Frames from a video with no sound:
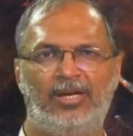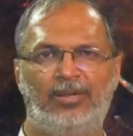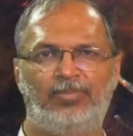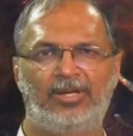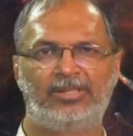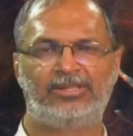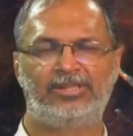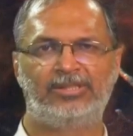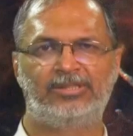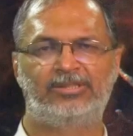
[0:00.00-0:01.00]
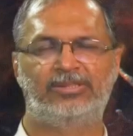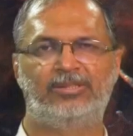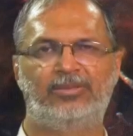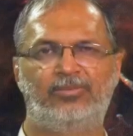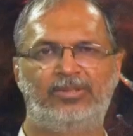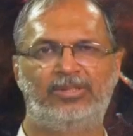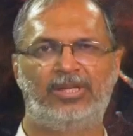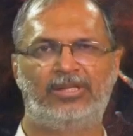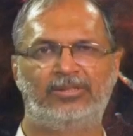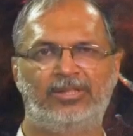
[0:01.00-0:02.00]
apertures which
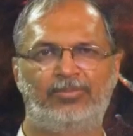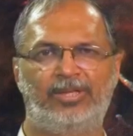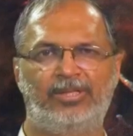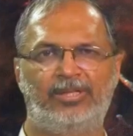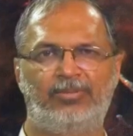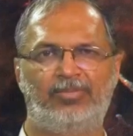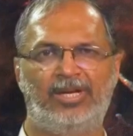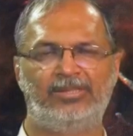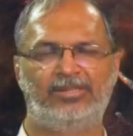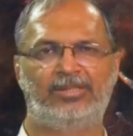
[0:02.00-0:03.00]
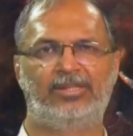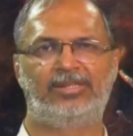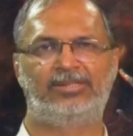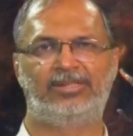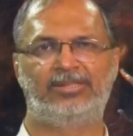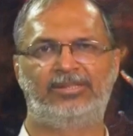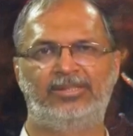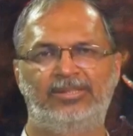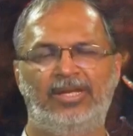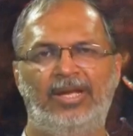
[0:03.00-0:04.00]
are separated by certain
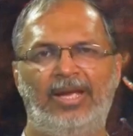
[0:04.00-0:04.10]
distances,